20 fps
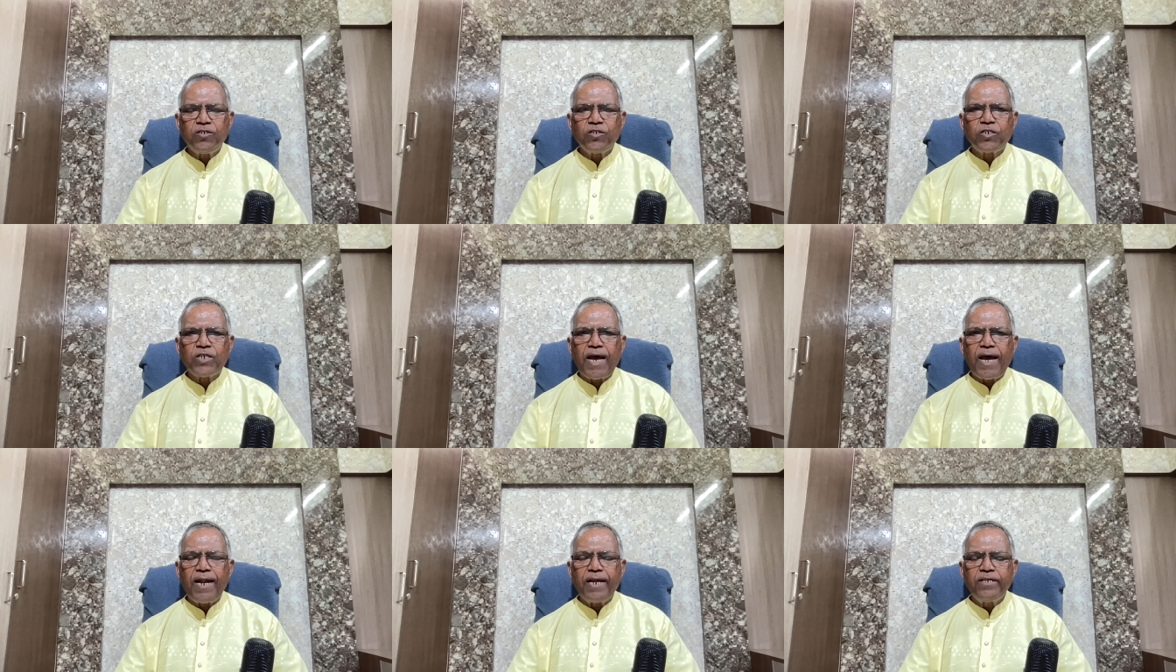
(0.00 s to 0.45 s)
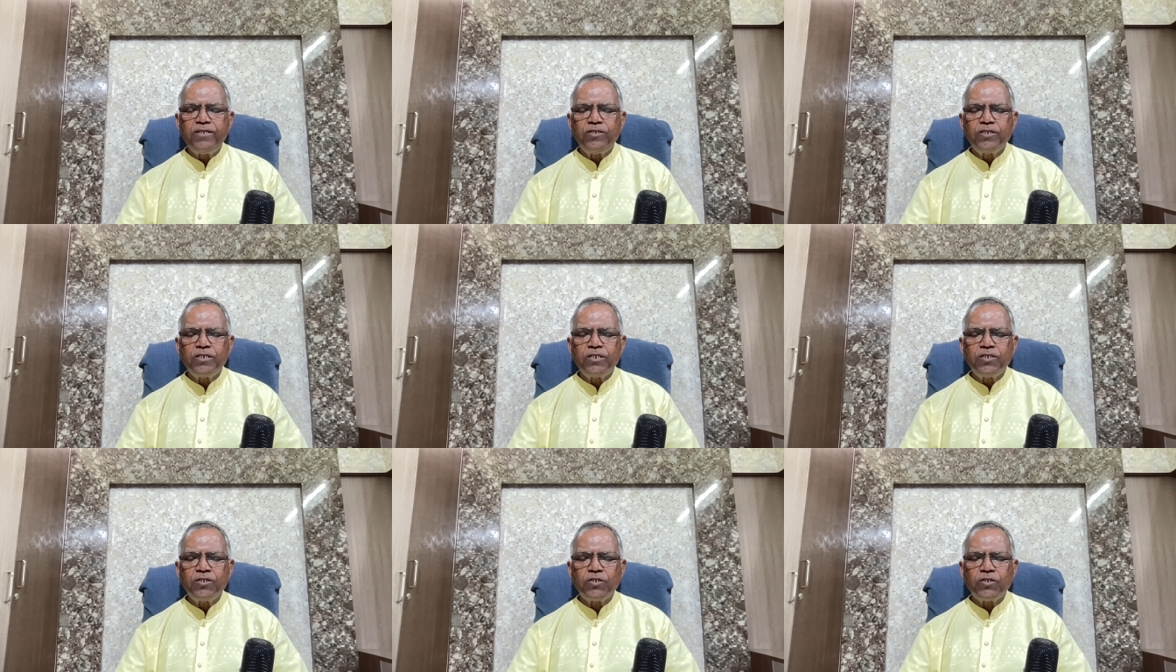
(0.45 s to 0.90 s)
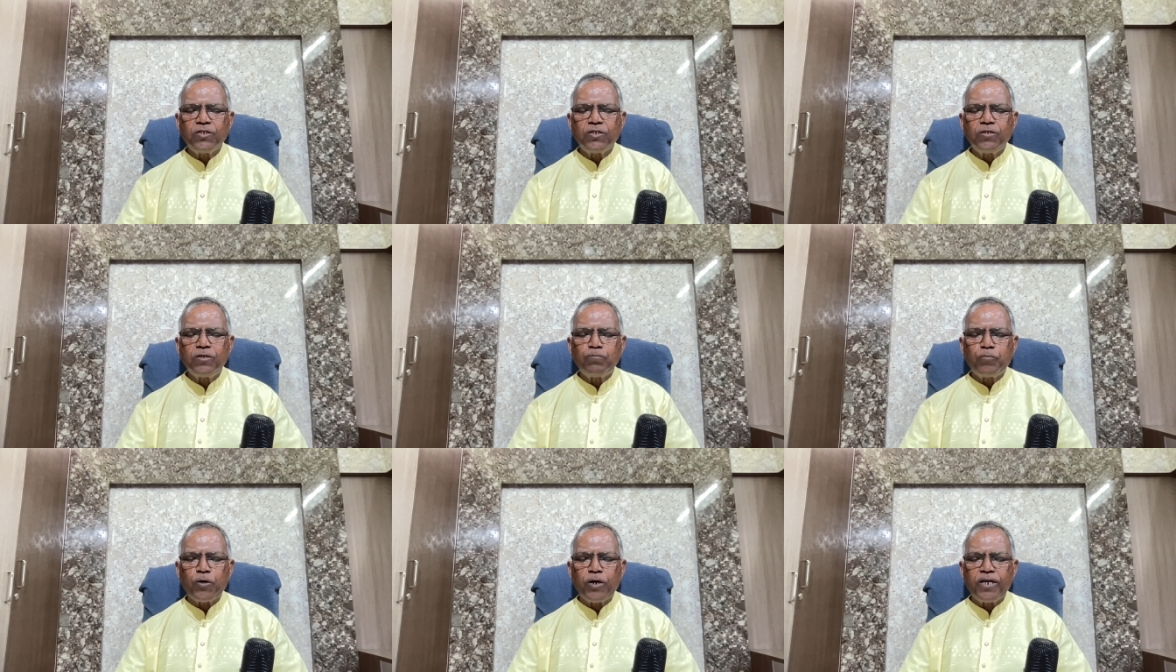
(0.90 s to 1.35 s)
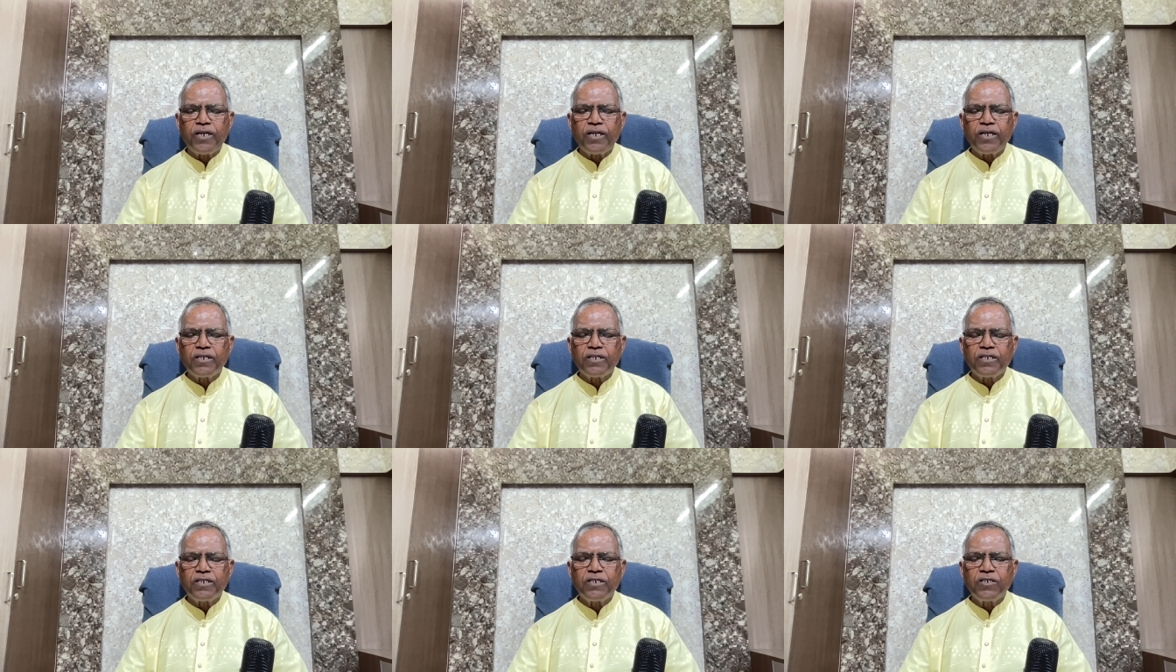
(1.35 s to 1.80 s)
challengers,
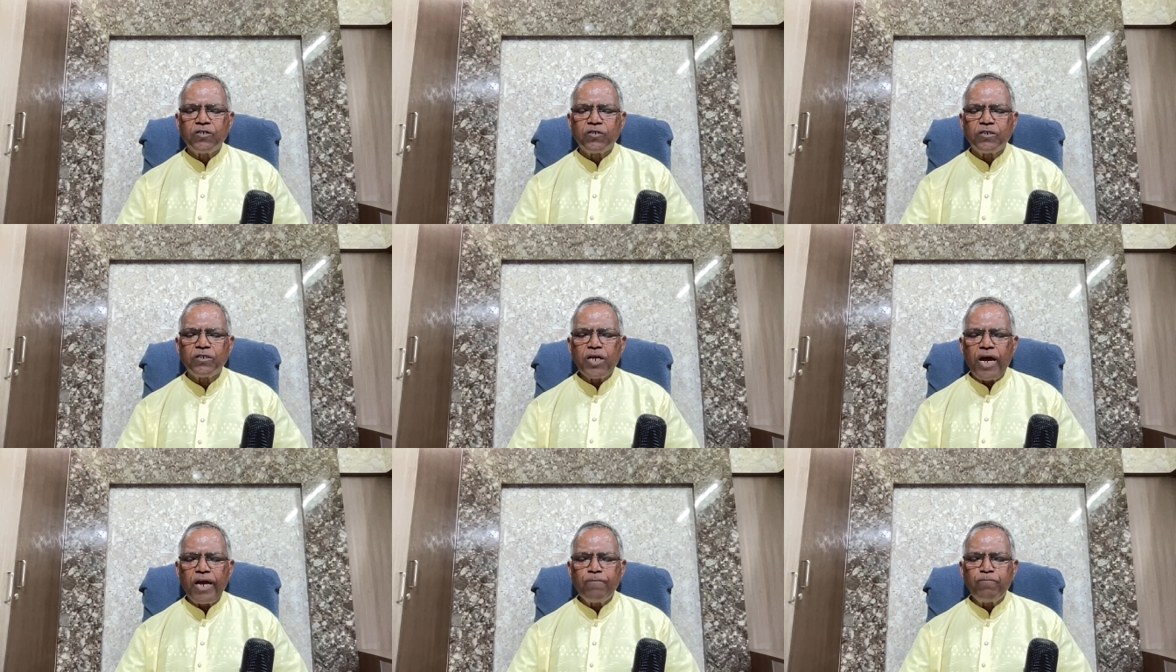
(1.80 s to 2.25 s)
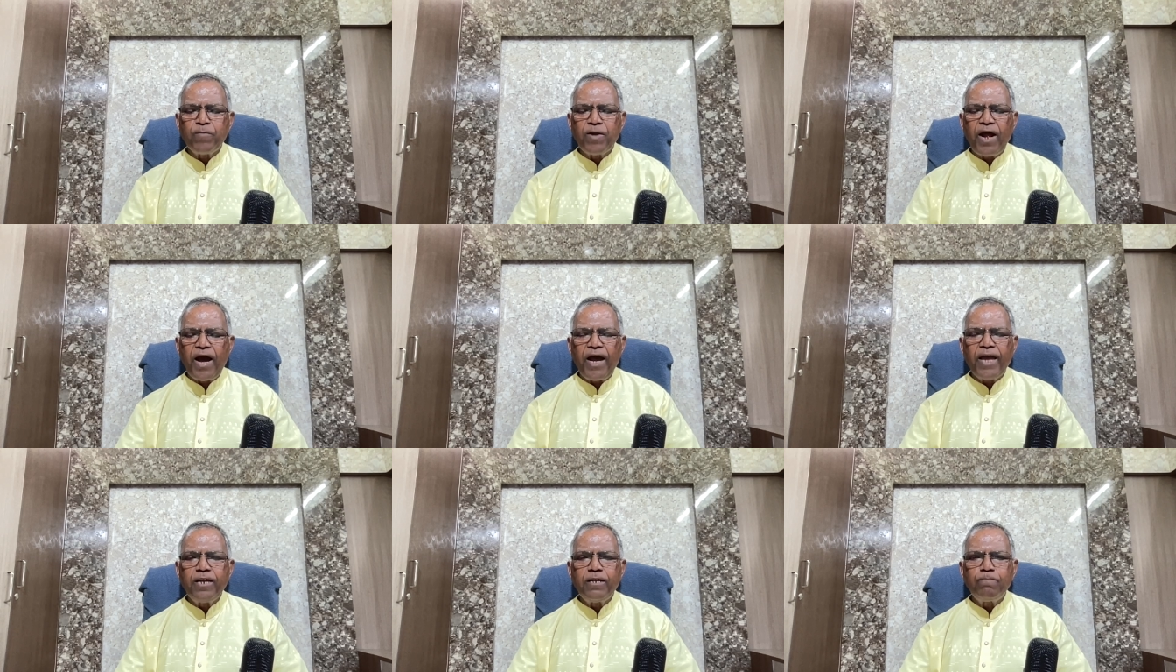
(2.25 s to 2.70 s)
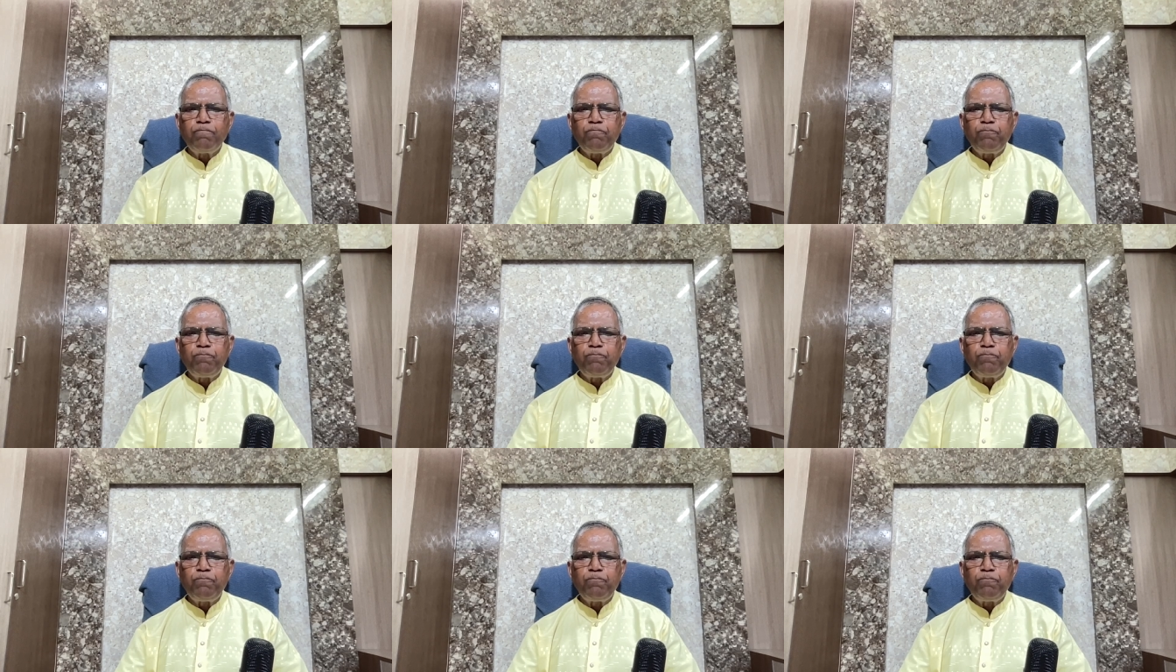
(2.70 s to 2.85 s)
protectors, type 9,